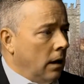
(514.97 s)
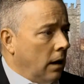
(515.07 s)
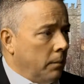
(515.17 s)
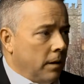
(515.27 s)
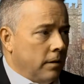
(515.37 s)

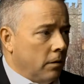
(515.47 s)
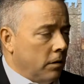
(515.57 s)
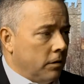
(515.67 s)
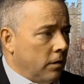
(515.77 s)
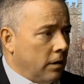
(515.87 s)
I mean,
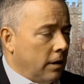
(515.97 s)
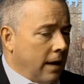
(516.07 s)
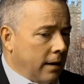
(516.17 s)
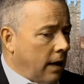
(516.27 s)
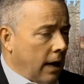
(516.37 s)
you
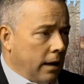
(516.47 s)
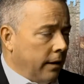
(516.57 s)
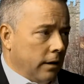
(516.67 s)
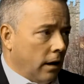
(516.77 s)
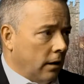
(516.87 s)
can't get
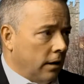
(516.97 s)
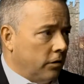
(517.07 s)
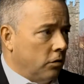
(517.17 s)
anything done unless